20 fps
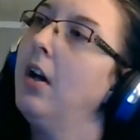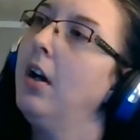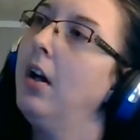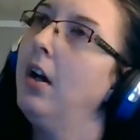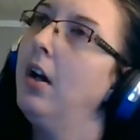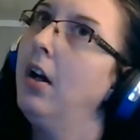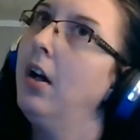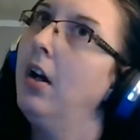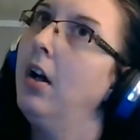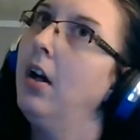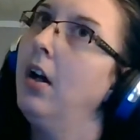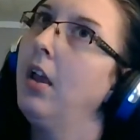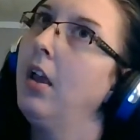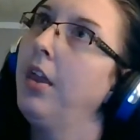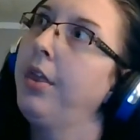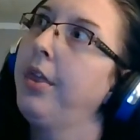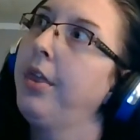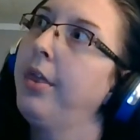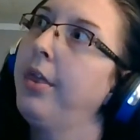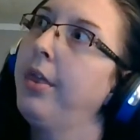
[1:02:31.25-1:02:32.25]

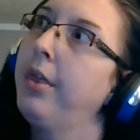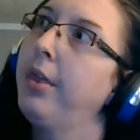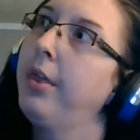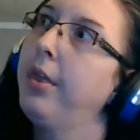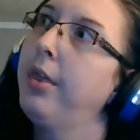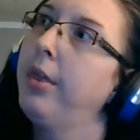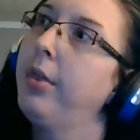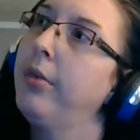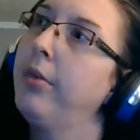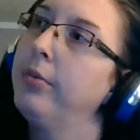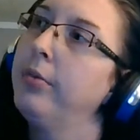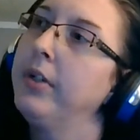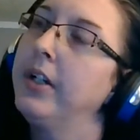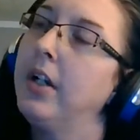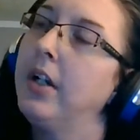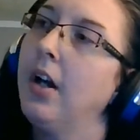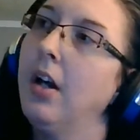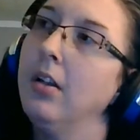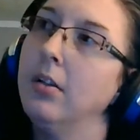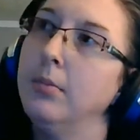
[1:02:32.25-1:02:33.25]

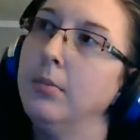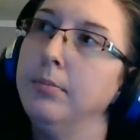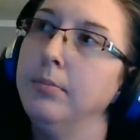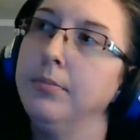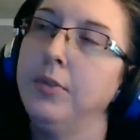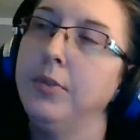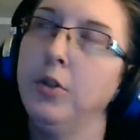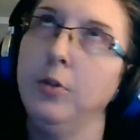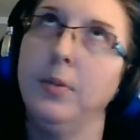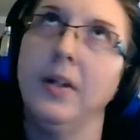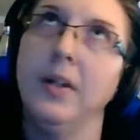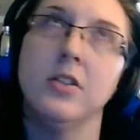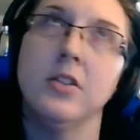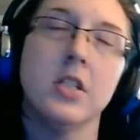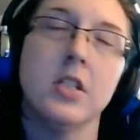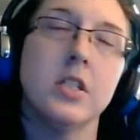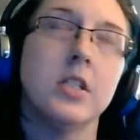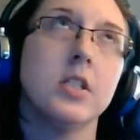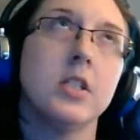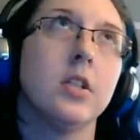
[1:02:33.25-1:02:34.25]
3-column, 2-page
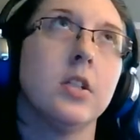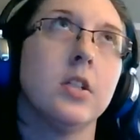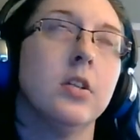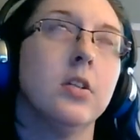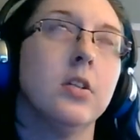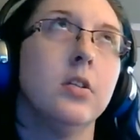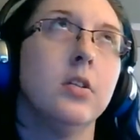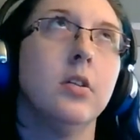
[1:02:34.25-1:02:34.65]
list